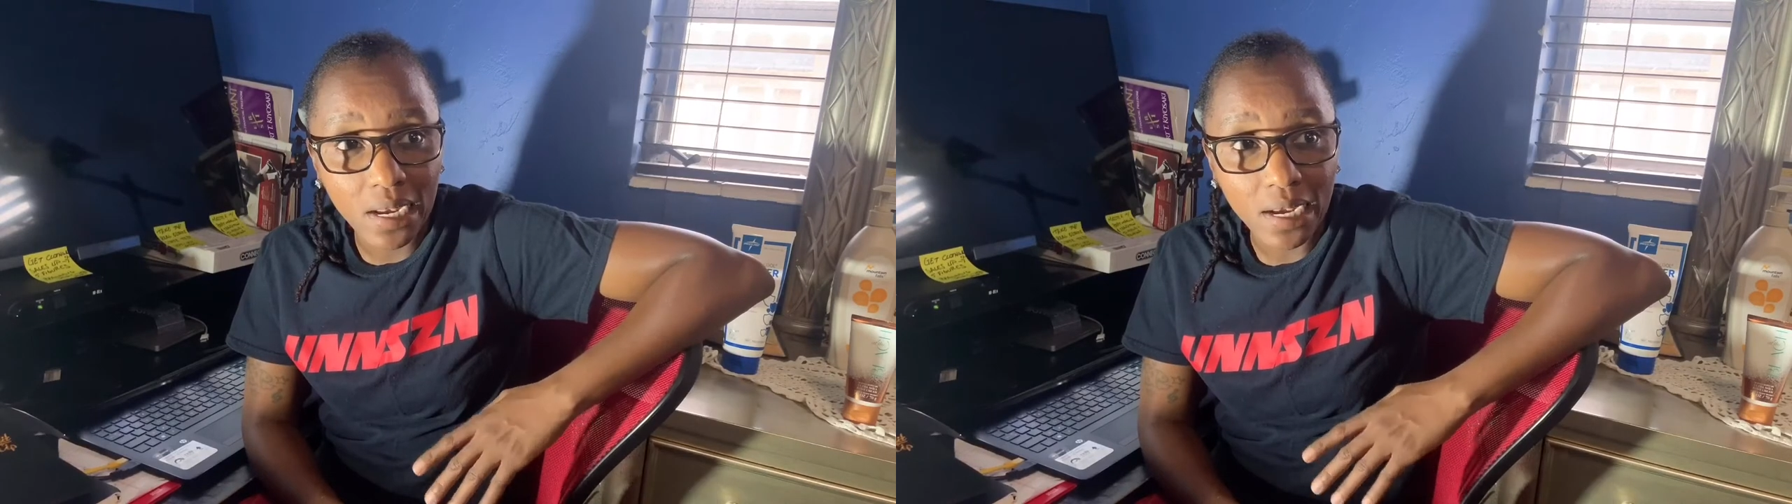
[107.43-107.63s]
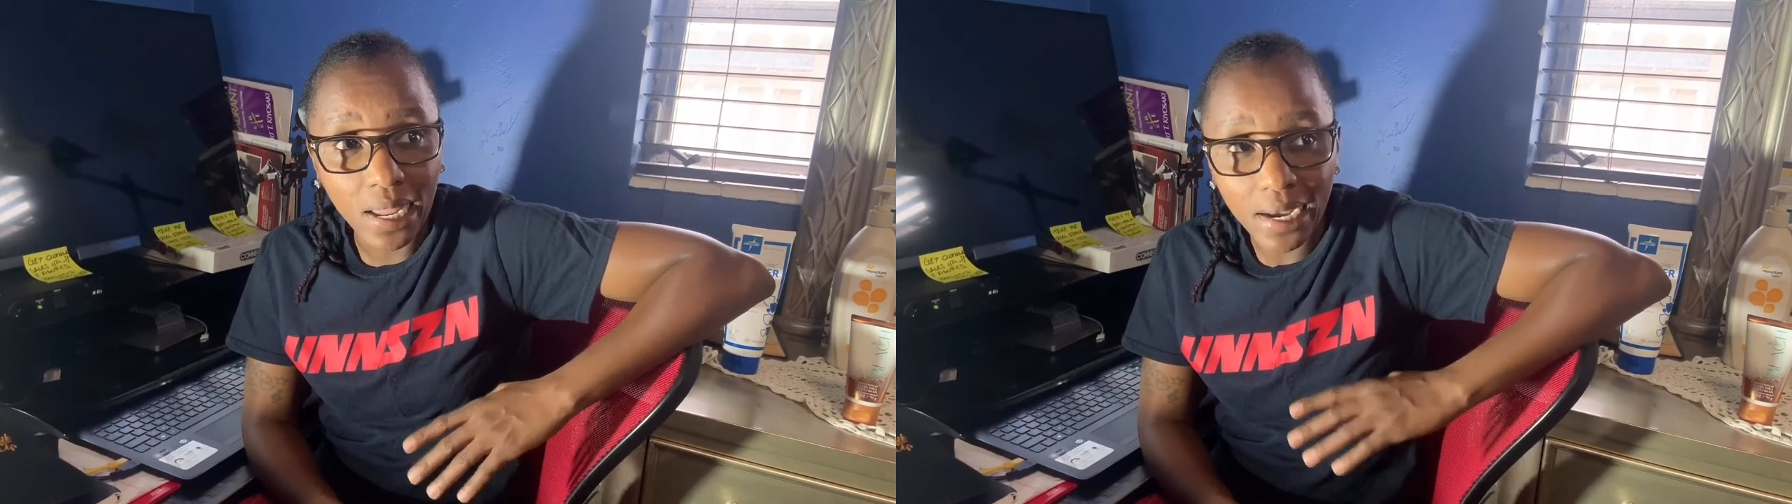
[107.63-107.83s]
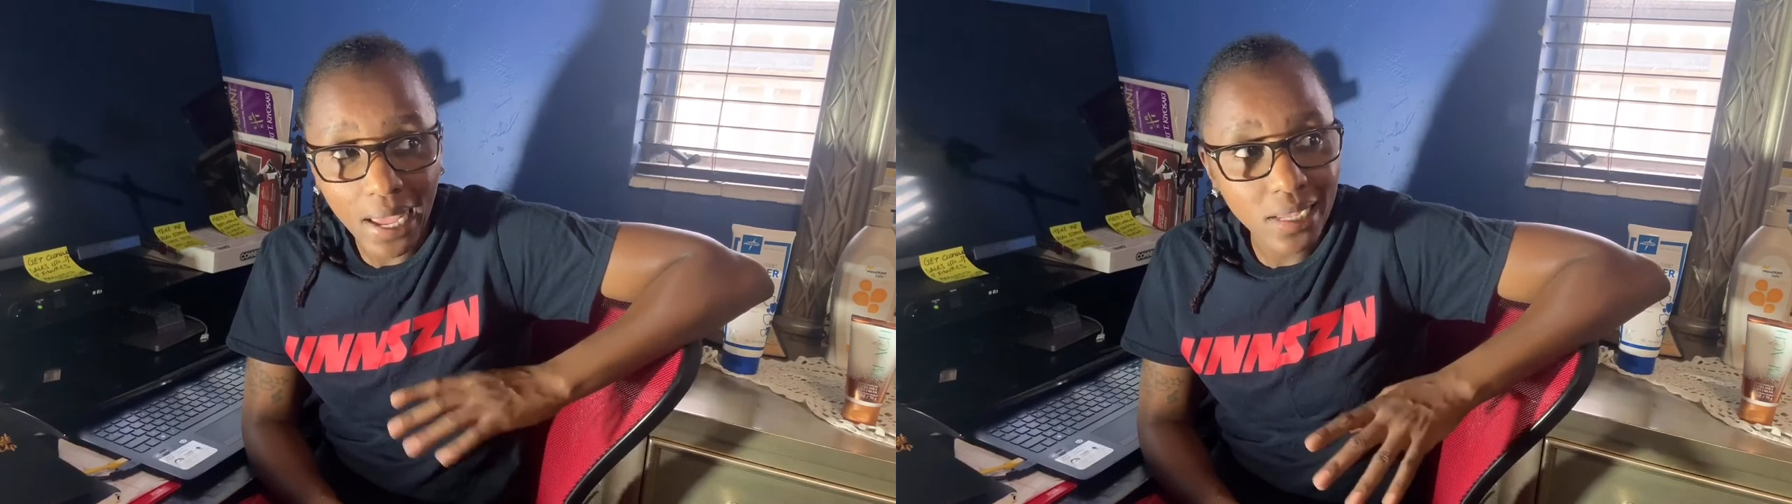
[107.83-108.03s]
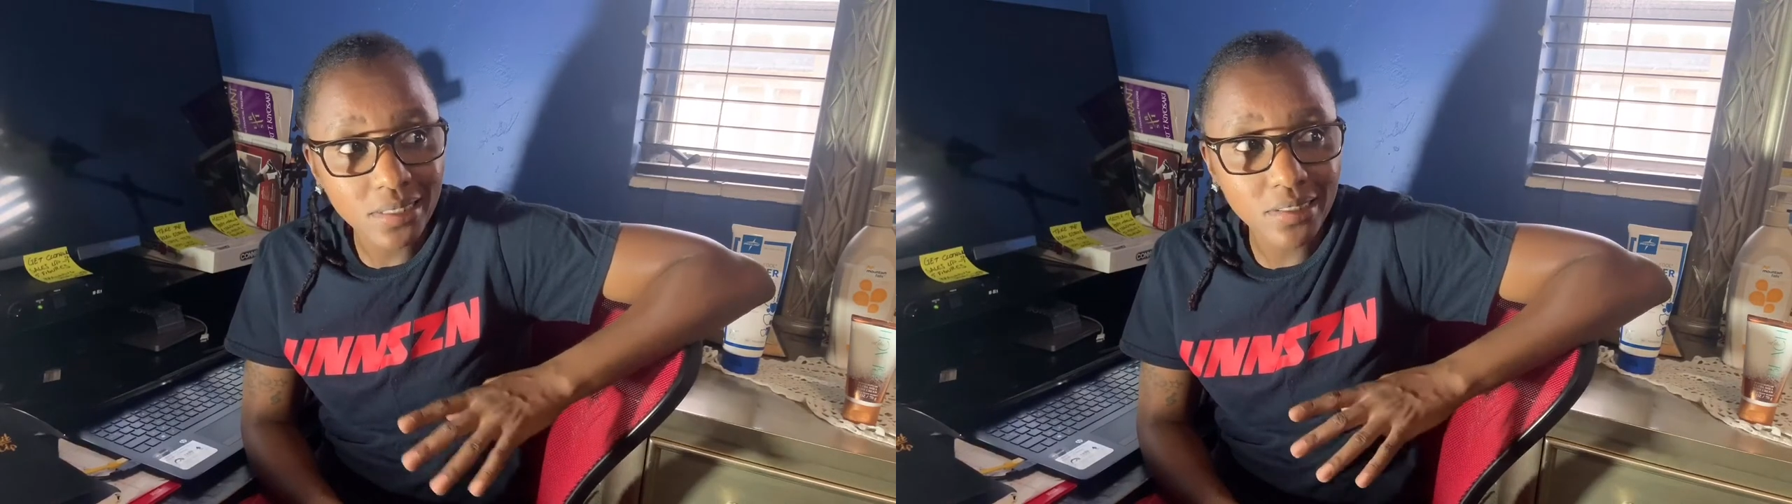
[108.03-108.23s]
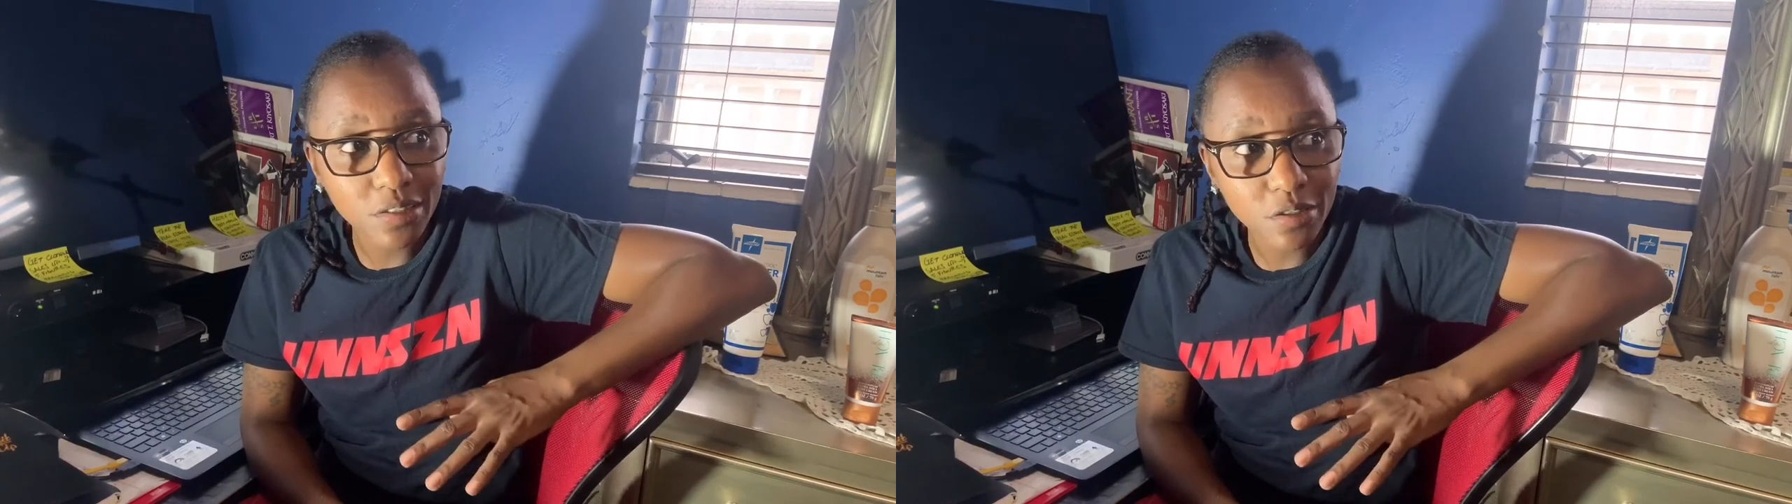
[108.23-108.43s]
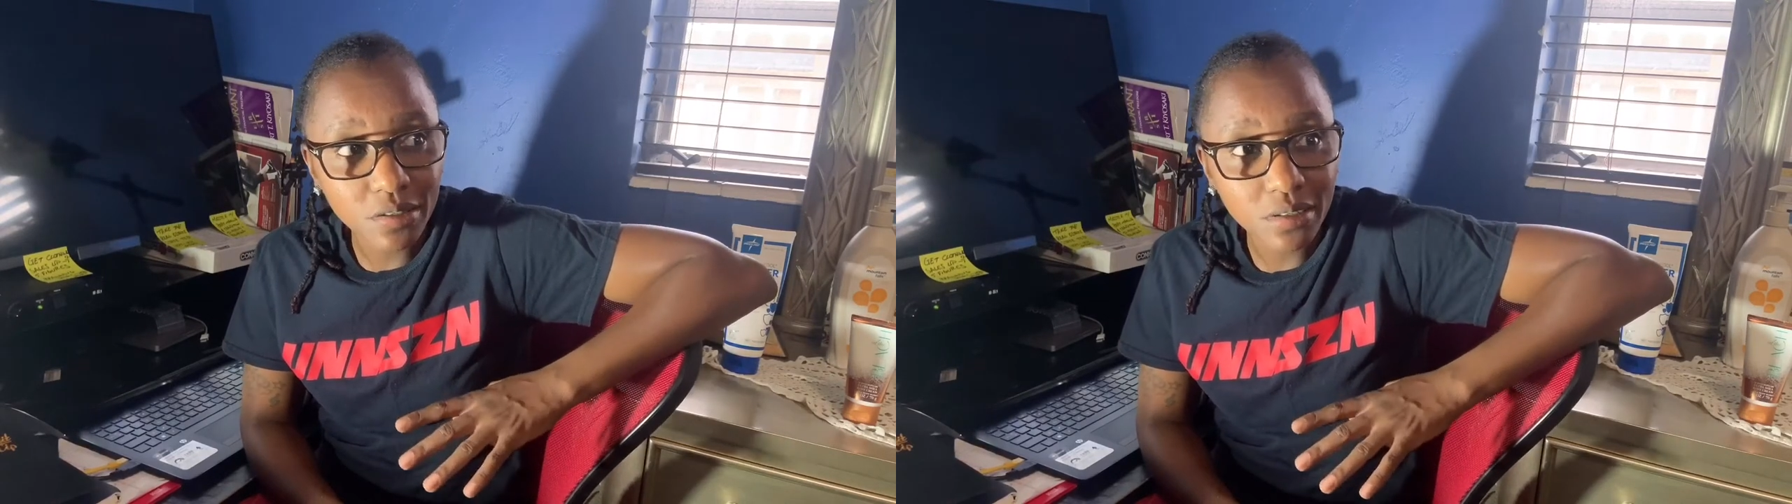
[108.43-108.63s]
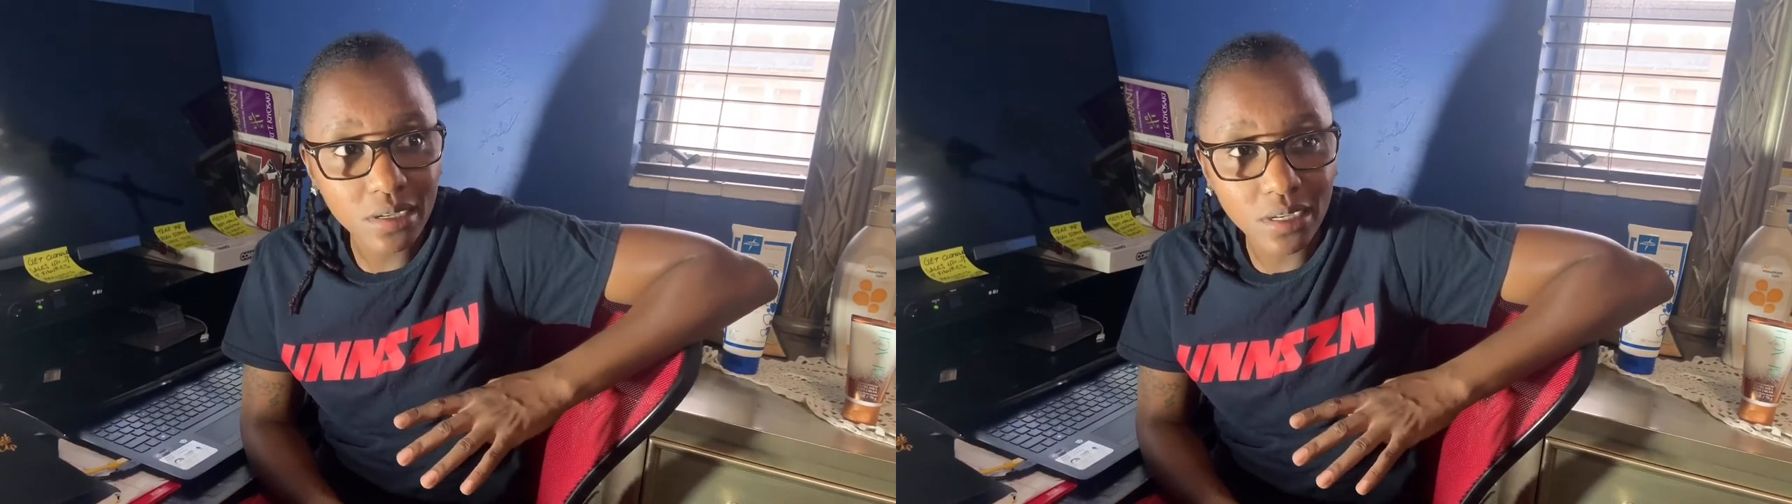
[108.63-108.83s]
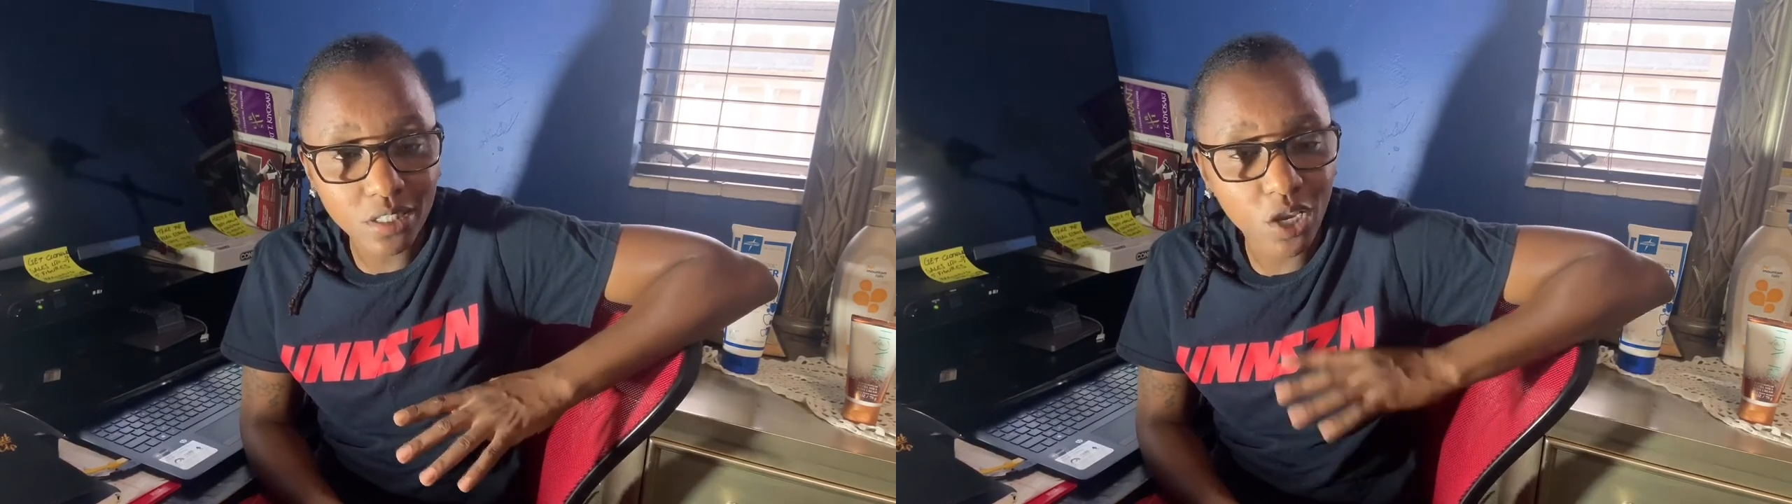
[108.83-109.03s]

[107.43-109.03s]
Now, that is